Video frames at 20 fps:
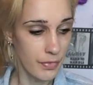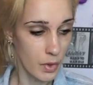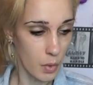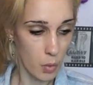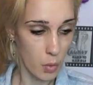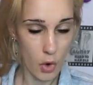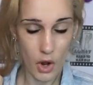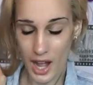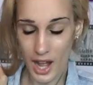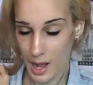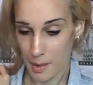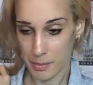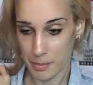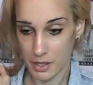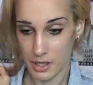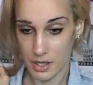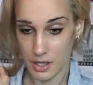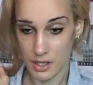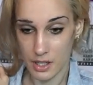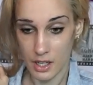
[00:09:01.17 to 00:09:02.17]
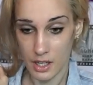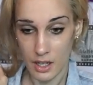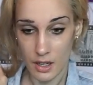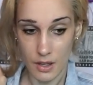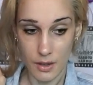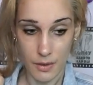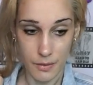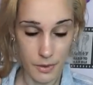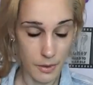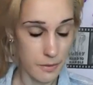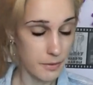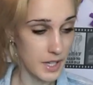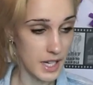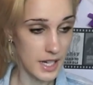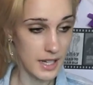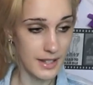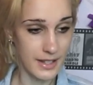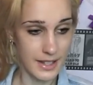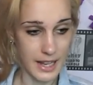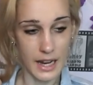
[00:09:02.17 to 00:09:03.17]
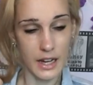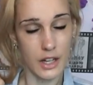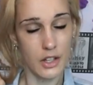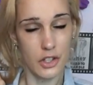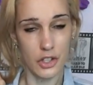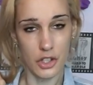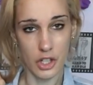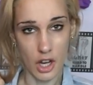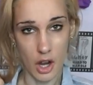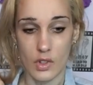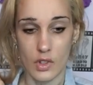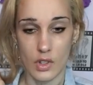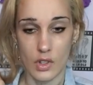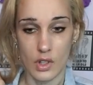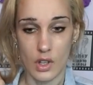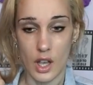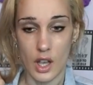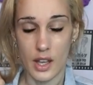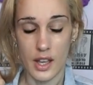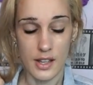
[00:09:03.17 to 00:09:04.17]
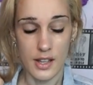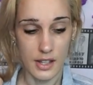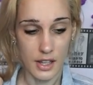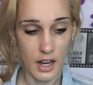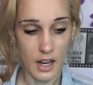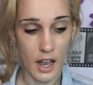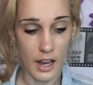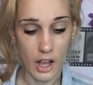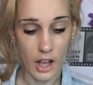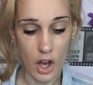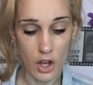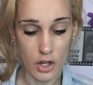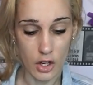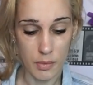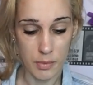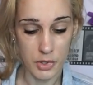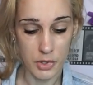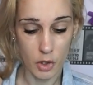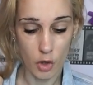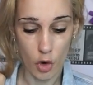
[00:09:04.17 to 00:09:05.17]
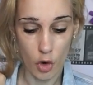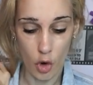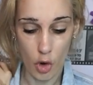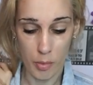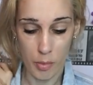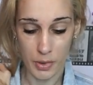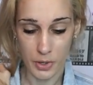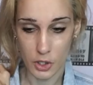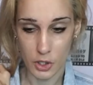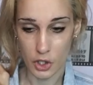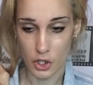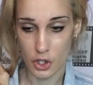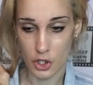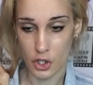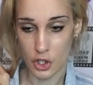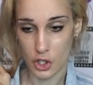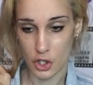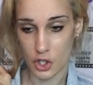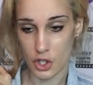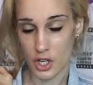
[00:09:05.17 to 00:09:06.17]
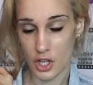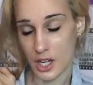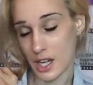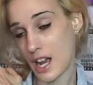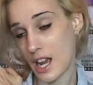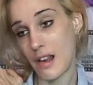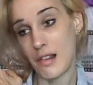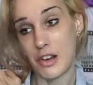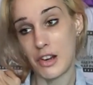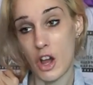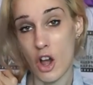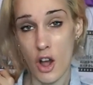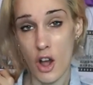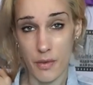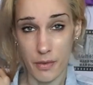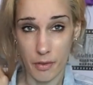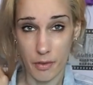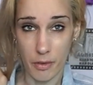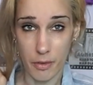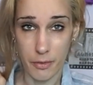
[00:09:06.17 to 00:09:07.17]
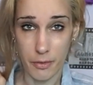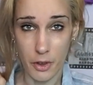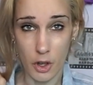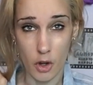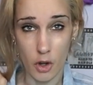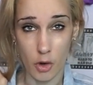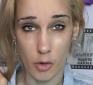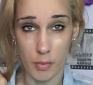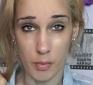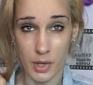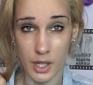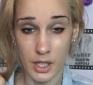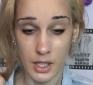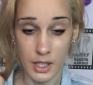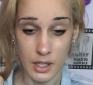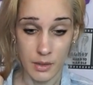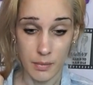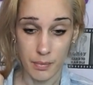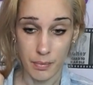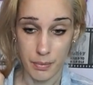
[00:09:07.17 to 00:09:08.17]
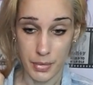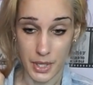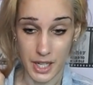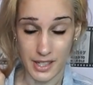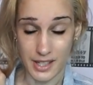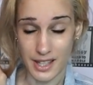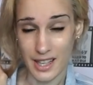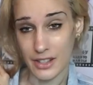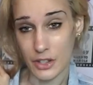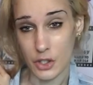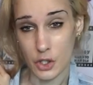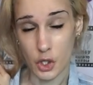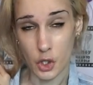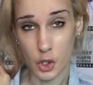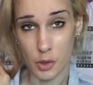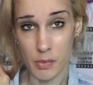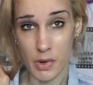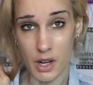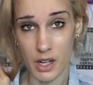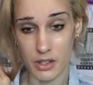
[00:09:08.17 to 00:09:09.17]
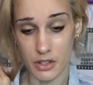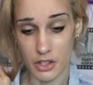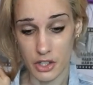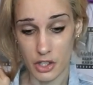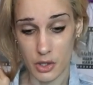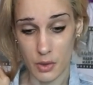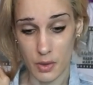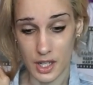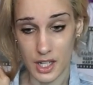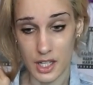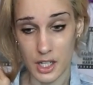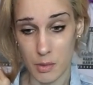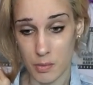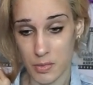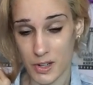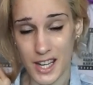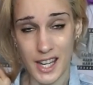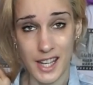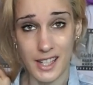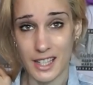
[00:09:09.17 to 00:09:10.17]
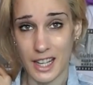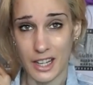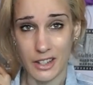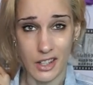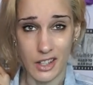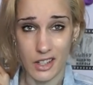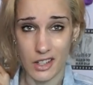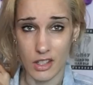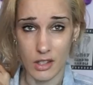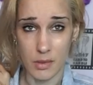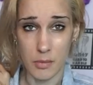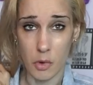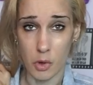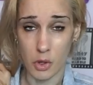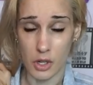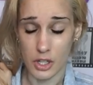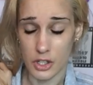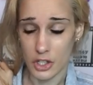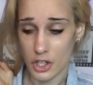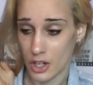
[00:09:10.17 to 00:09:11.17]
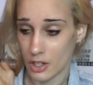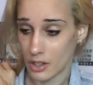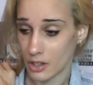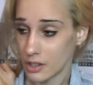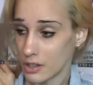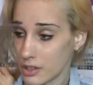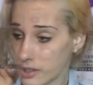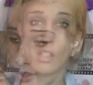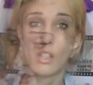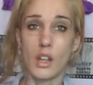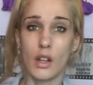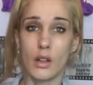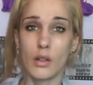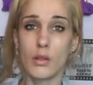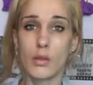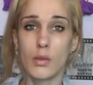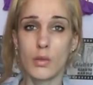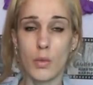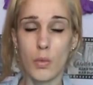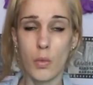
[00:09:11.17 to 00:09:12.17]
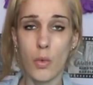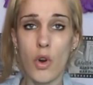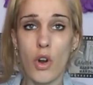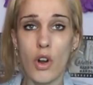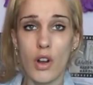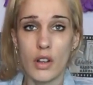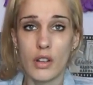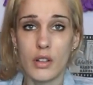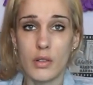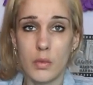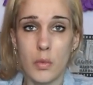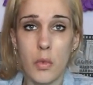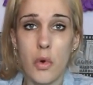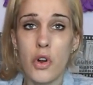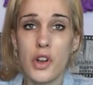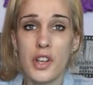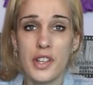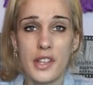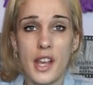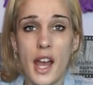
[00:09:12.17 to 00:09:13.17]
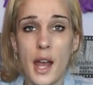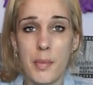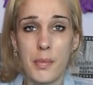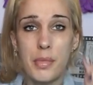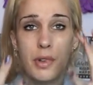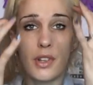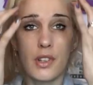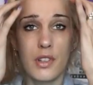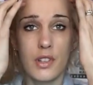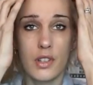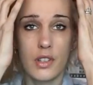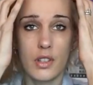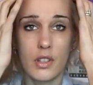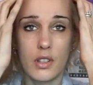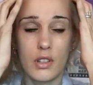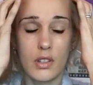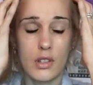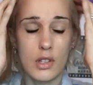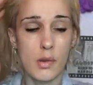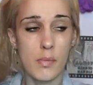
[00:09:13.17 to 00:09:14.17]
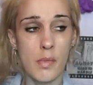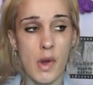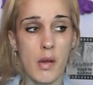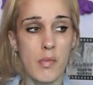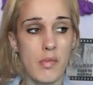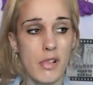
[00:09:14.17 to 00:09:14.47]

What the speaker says: what happened 15 seconds ago. It's like I can't absorb an hour and a half of a film, because that's too much, so I need to break it down into smaller chunks. You know, what has happened to my